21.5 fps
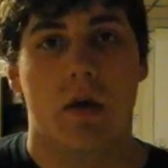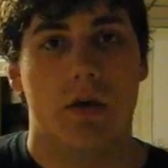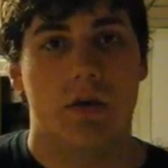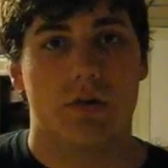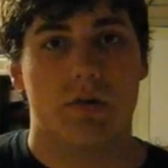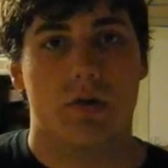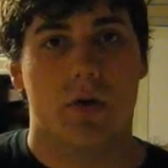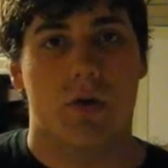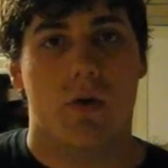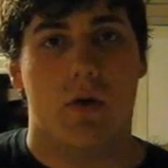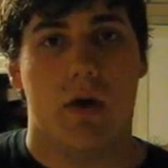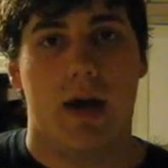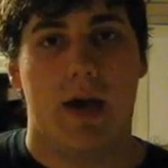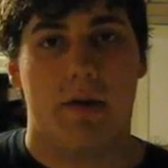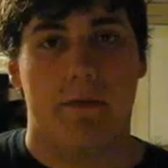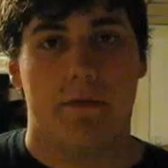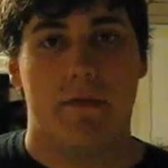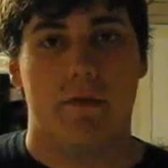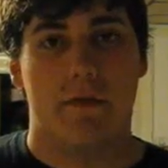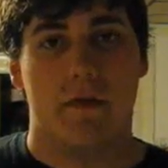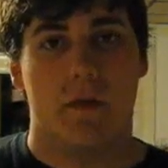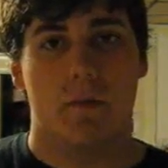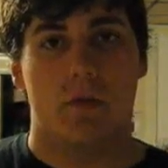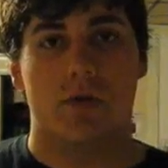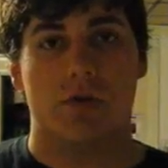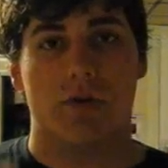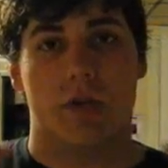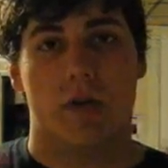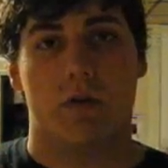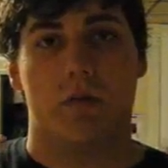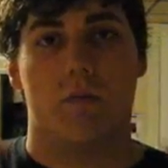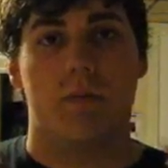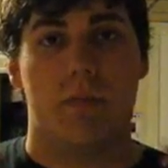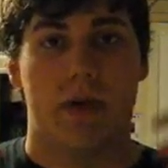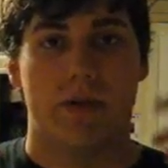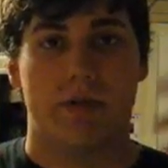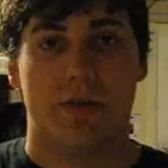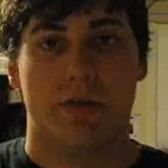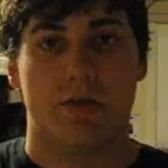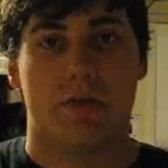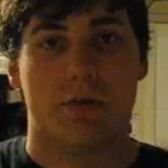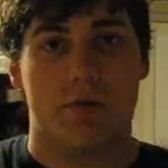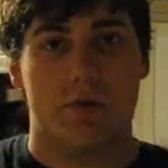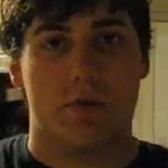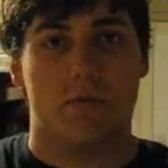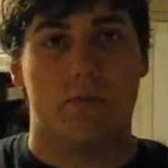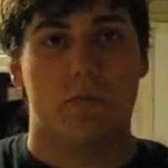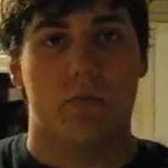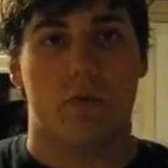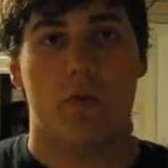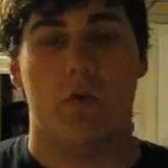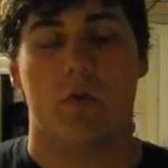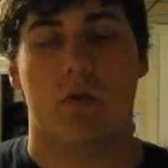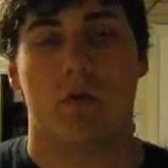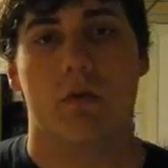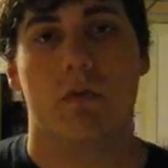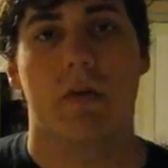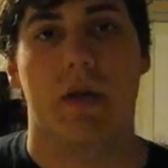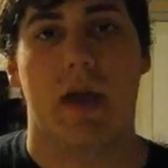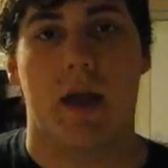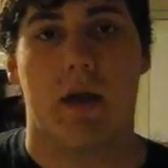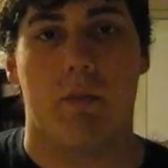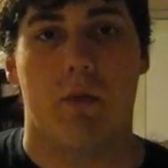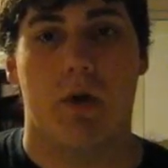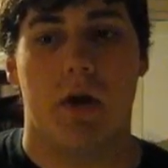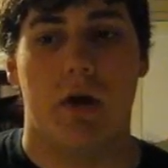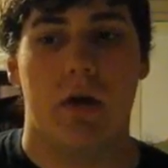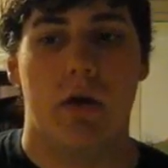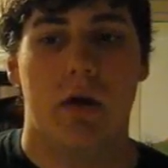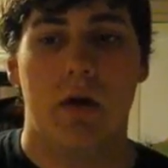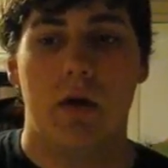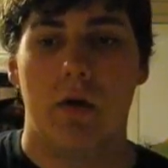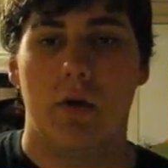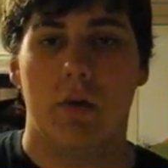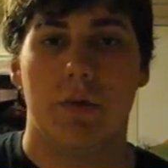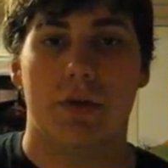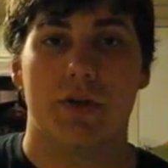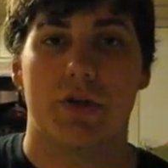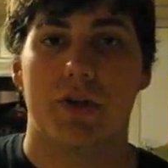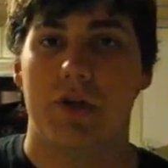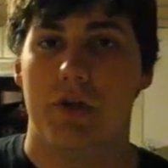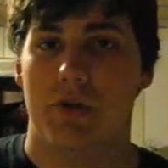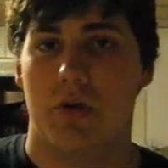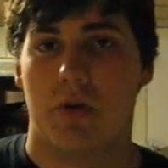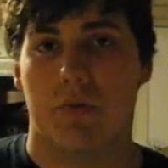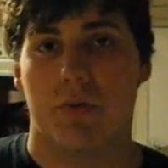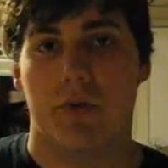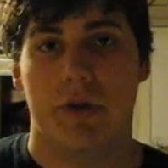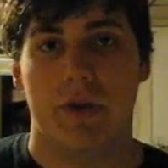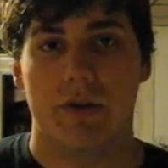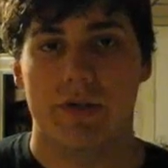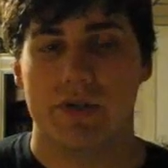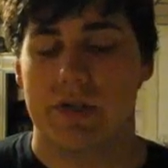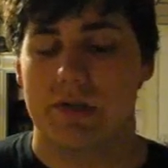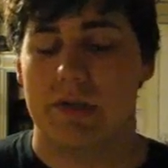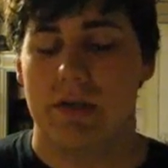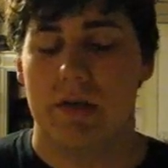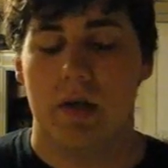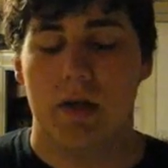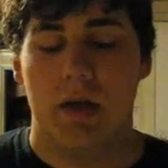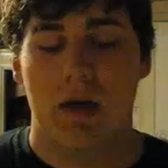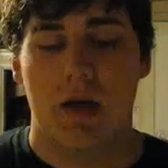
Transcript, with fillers: So I have to film using my sister's cool camera, which she normally uses.